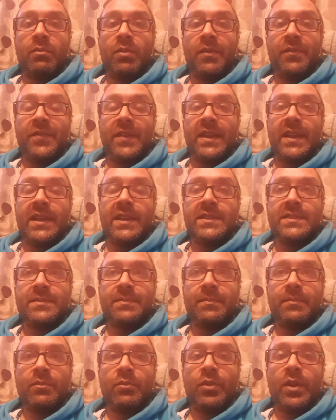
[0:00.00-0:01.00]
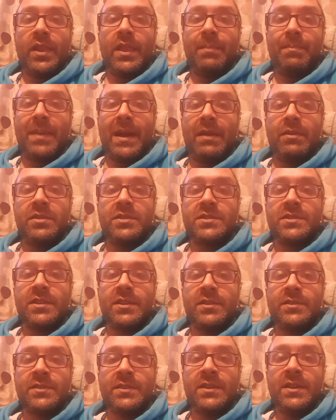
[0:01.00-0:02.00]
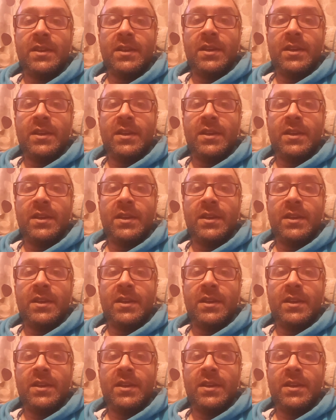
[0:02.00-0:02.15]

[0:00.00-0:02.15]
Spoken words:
one thing is, one of the barristers,